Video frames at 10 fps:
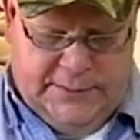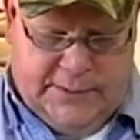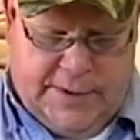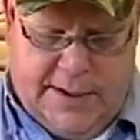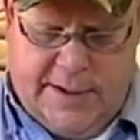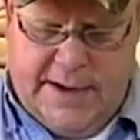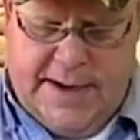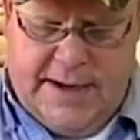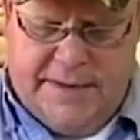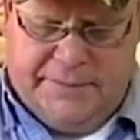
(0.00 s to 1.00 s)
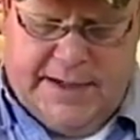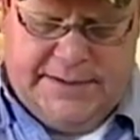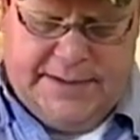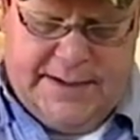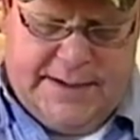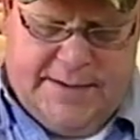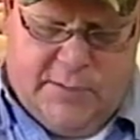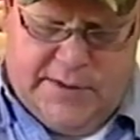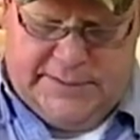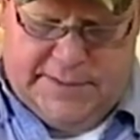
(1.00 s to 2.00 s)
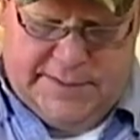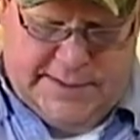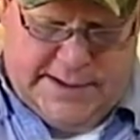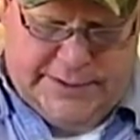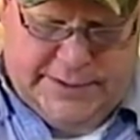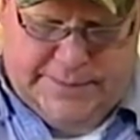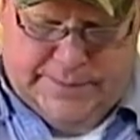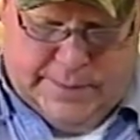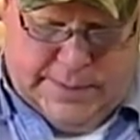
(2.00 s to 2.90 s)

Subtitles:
So Connor and I had our fly tying kit with us on the Dodger,